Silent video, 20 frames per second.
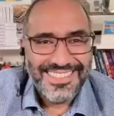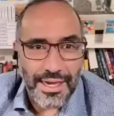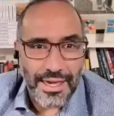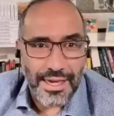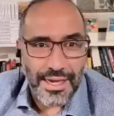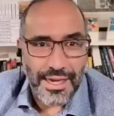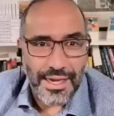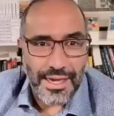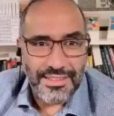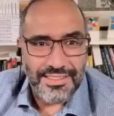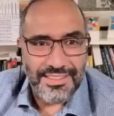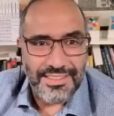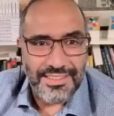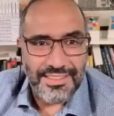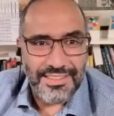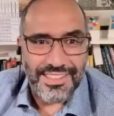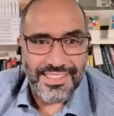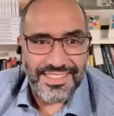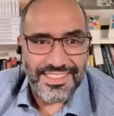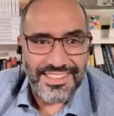
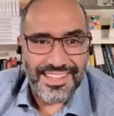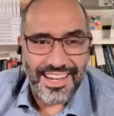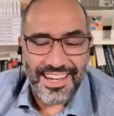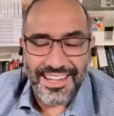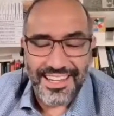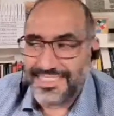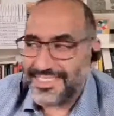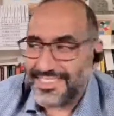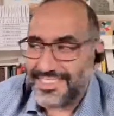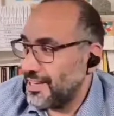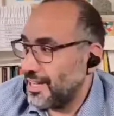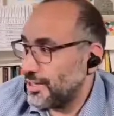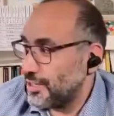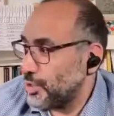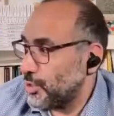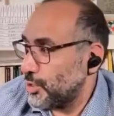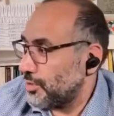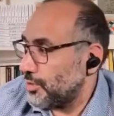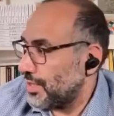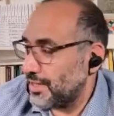amazing. I did not
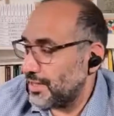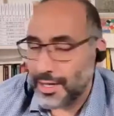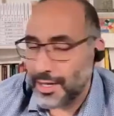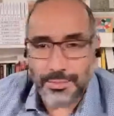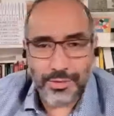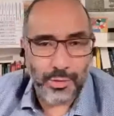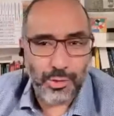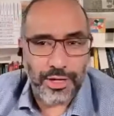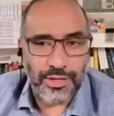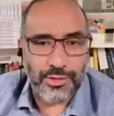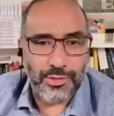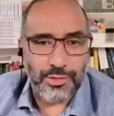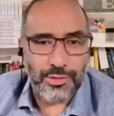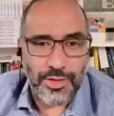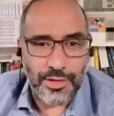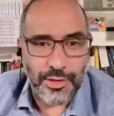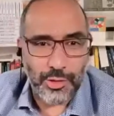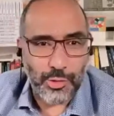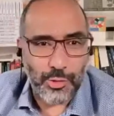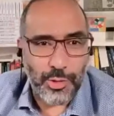know that, and I'm director of
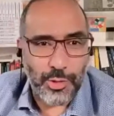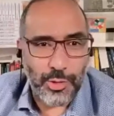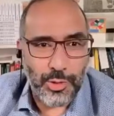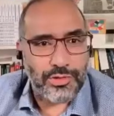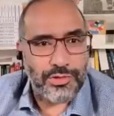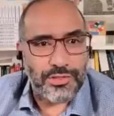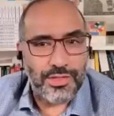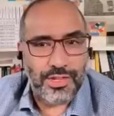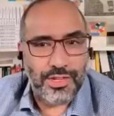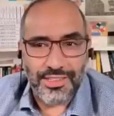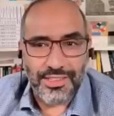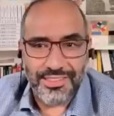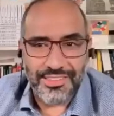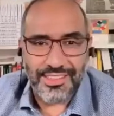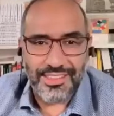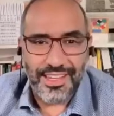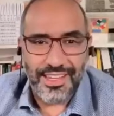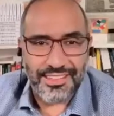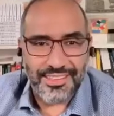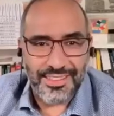undergraduate studies. That